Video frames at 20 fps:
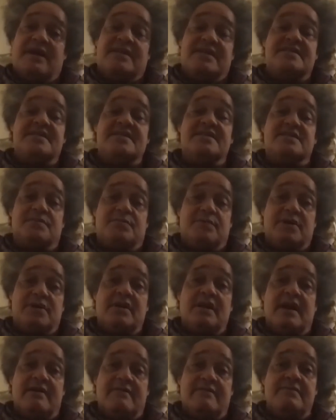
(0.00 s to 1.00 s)
or an A
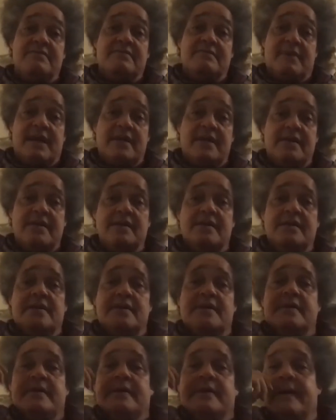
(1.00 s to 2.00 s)
student, because it kind of
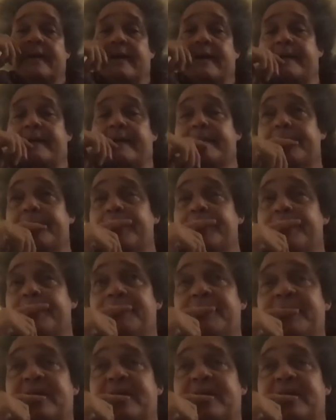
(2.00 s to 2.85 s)
equalizes itself.